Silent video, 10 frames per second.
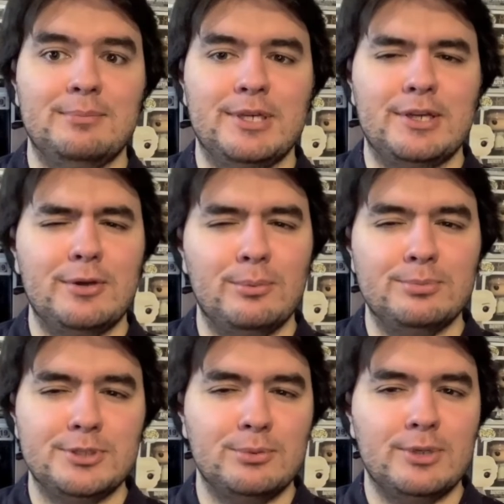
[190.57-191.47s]
like, "Oh,
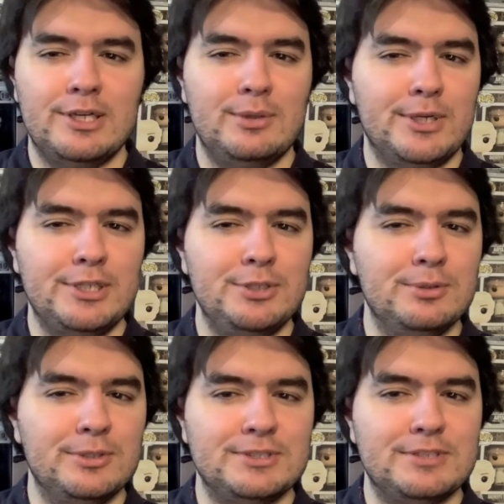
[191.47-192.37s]
so why why do you
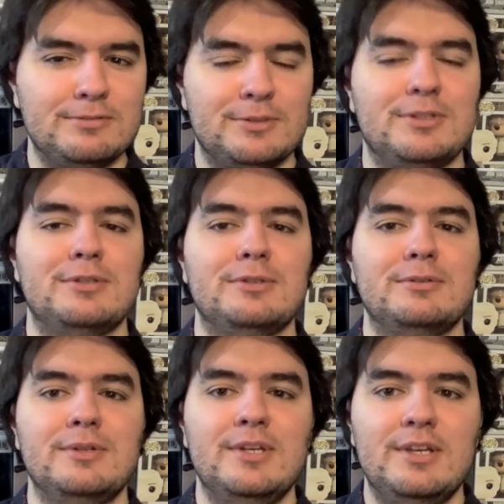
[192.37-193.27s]
look different than
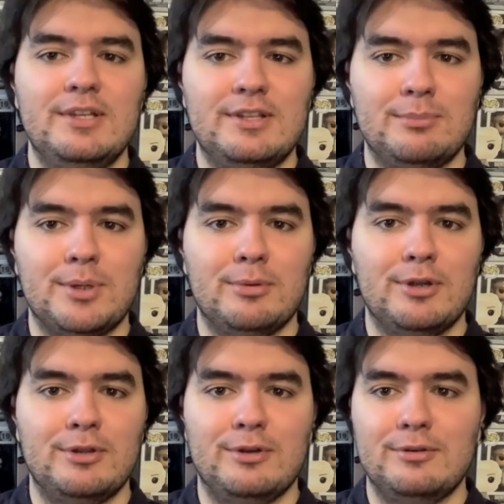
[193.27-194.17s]
than my
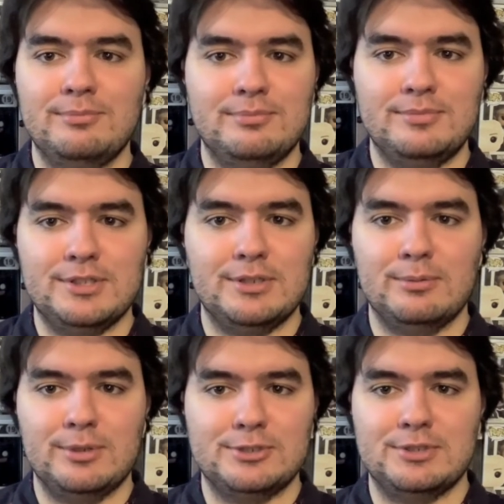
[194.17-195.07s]
brother did
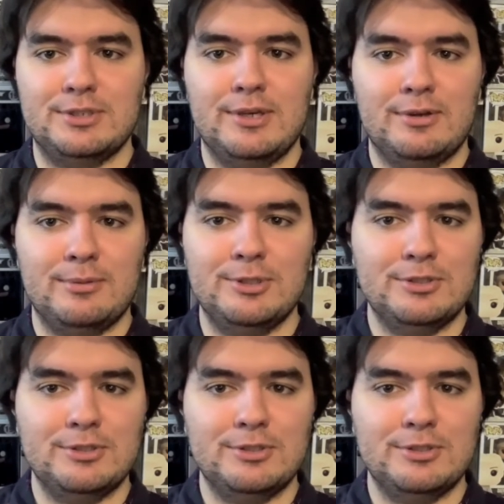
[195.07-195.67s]
originally. How come you look